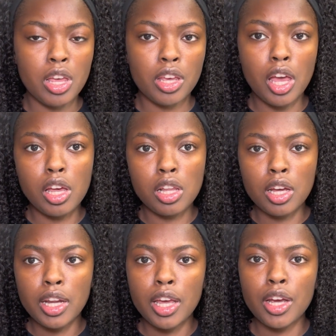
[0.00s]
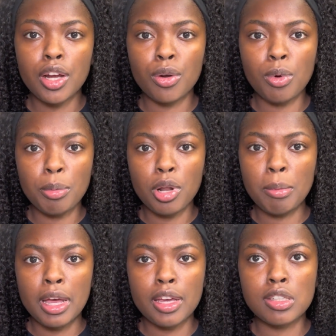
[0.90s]
tangle on hair rubbing on
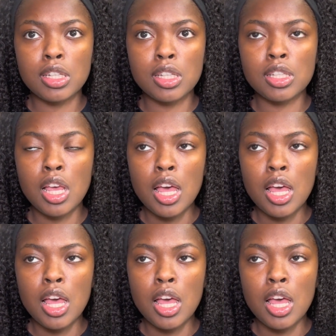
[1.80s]
my edges,